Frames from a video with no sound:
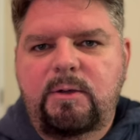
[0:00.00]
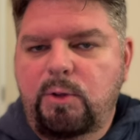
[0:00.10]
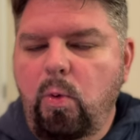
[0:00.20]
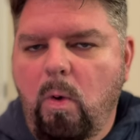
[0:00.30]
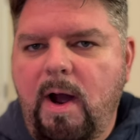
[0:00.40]

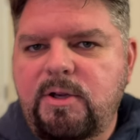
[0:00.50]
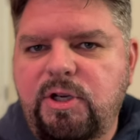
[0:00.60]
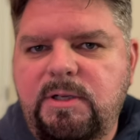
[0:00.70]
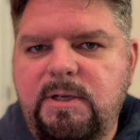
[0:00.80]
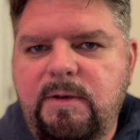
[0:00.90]
to
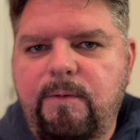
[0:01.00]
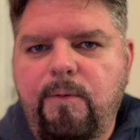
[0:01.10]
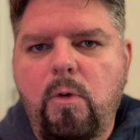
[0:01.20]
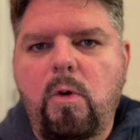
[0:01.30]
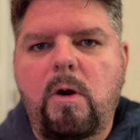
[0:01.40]
Washington
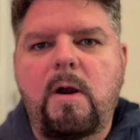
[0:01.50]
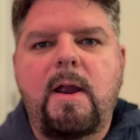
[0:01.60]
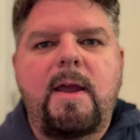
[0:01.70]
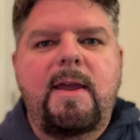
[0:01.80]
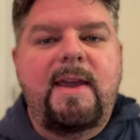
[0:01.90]
for,
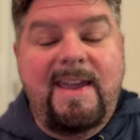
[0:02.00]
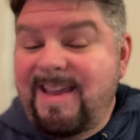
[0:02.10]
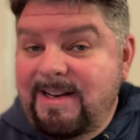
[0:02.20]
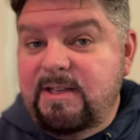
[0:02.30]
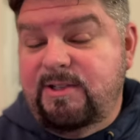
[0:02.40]

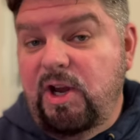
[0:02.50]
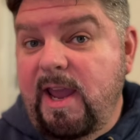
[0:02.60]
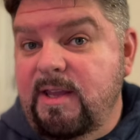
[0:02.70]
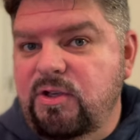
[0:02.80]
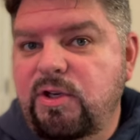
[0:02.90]
in
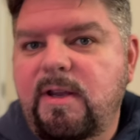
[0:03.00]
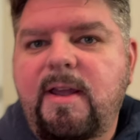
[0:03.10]
exchange